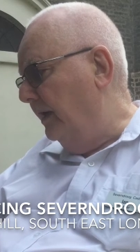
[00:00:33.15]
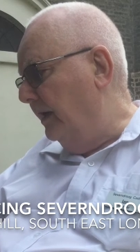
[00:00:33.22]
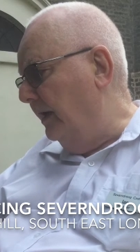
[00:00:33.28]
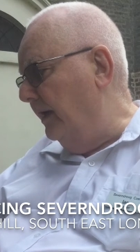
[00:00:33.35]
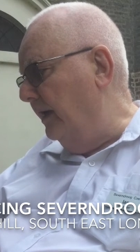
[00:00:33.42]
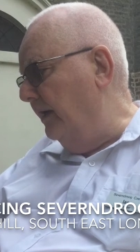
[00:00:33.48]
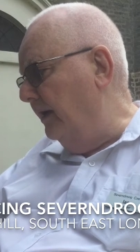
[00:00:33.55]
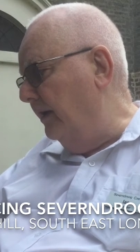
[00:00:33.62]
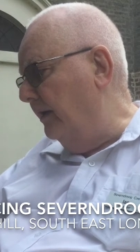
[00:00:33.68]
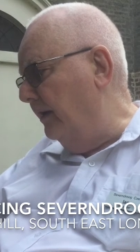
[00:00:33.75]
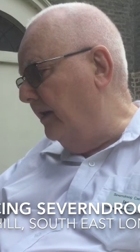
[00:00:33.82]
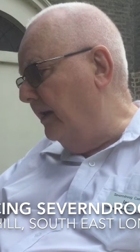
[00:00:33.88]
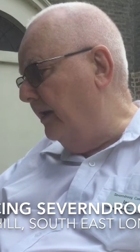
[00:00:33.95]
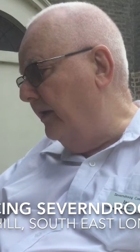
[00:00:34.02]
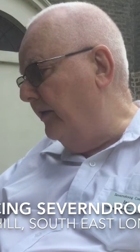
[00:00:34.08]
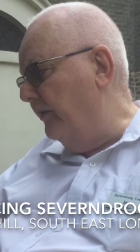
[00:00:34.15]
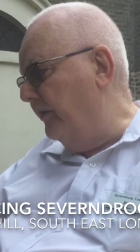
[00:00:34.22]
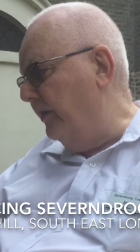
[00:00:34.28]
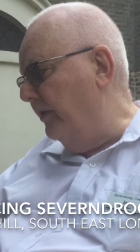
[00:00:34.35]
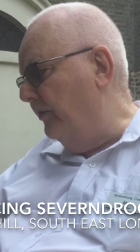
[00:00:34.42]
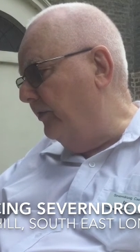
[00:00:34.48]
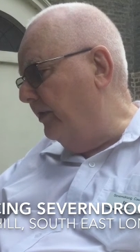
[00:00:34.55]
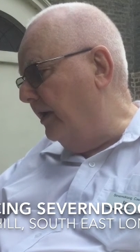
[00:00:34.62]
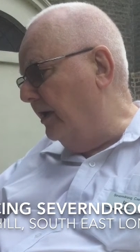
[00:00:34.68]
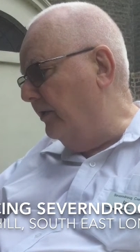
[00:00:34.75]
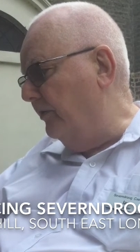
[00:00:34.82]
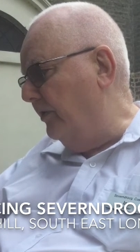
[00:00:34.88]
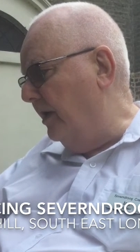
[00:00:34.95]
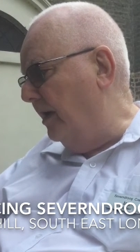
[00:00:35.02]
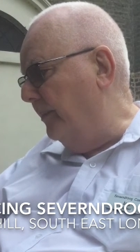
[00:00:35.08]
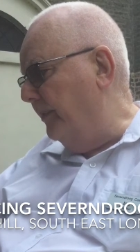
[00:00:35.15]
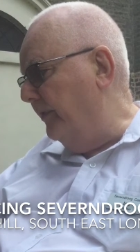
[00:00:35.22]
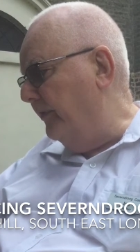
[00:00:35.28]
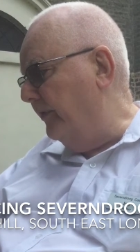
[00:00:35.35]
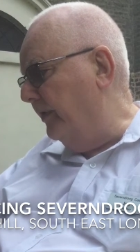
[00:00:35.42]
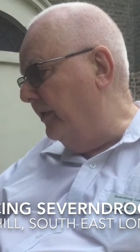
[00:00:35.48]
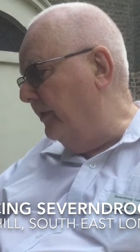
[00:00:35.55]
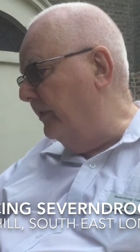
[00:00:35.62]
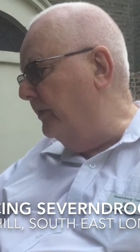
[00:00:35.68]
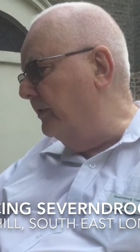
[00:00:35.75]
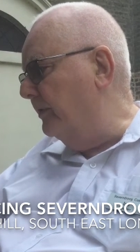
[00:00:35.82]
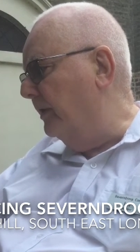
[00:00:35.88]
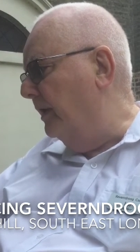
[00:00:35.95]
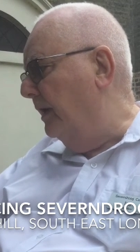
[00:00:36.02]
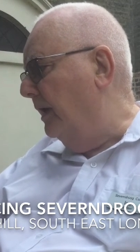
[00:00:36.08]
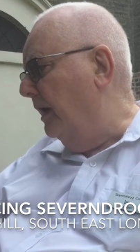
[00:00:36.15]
And in this introductory episode,